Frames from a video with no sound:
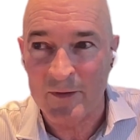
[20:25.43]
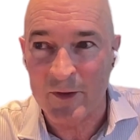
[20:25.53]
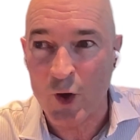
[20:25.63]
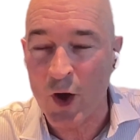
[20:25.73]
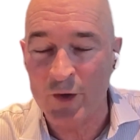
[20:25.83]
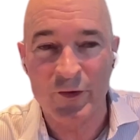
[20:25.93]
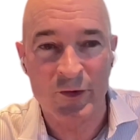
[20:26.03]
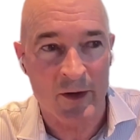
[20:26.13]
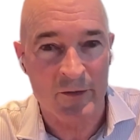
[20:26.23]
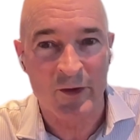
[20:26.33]
The
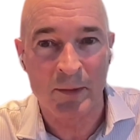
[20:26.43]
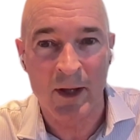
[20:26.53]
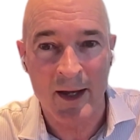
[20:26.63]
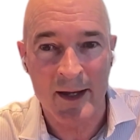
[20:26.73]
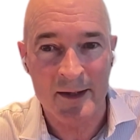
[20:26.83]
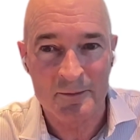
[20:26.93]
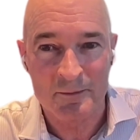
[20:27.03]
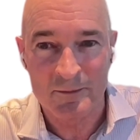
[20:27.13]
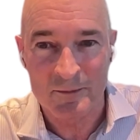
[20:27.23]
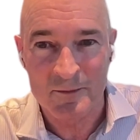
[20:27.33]
costs of supply
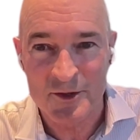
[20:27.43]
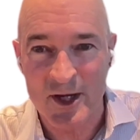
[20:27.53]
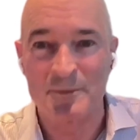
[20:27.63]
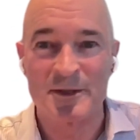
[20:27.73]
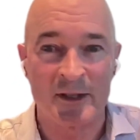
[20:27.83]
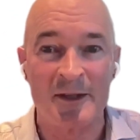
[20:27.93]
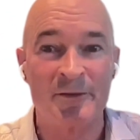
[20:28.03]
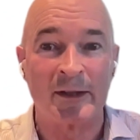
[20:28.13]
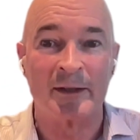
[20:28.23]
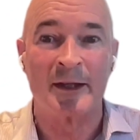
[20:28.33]
jumped
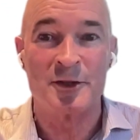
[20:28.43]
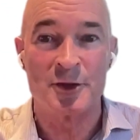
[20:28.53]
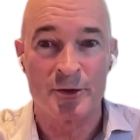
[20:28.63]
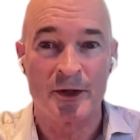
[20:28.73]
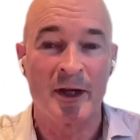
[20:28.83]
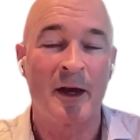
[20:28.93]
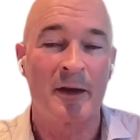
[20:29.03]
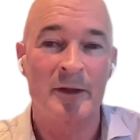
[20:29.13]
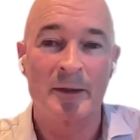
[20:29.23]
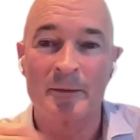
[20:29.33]
significantly during
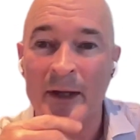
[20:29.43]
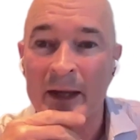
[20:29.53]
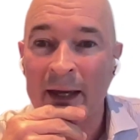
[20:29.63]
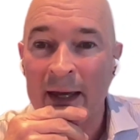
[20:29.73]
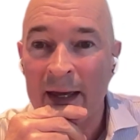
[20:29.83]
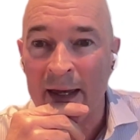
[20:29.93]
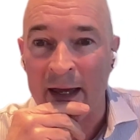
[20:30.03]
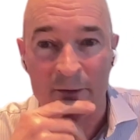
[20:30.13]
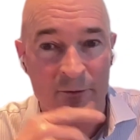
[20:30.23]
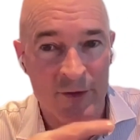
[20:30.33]
COVID,
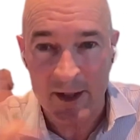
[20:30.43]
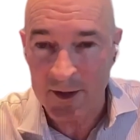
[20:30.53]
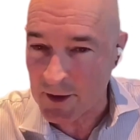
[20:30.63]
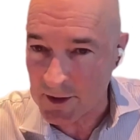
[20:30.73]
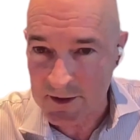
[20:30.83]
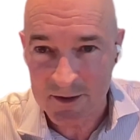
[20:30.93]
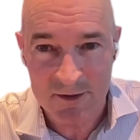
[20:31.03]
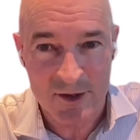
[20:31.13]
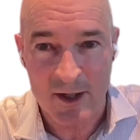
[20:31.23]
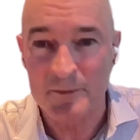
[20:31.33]
and freight
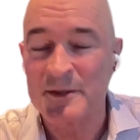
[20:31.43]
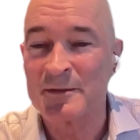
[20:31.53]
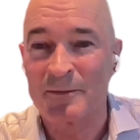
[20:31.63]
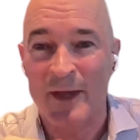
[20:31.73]
costs jumped.